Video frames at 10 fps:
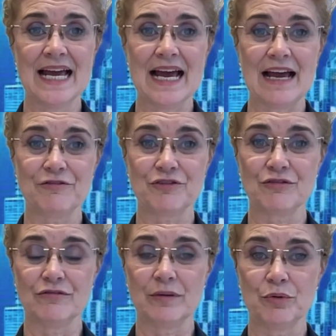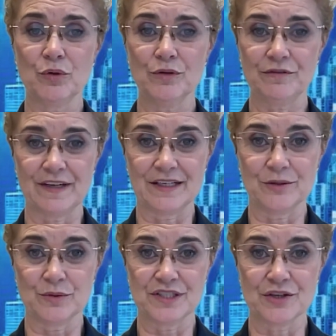after a report found it
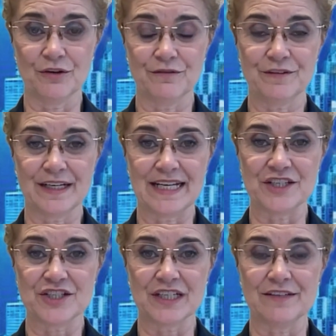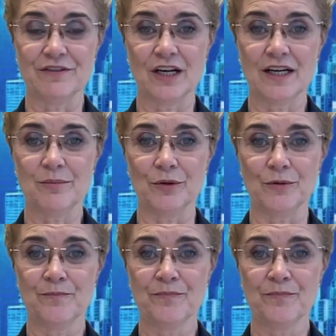was not financially viable.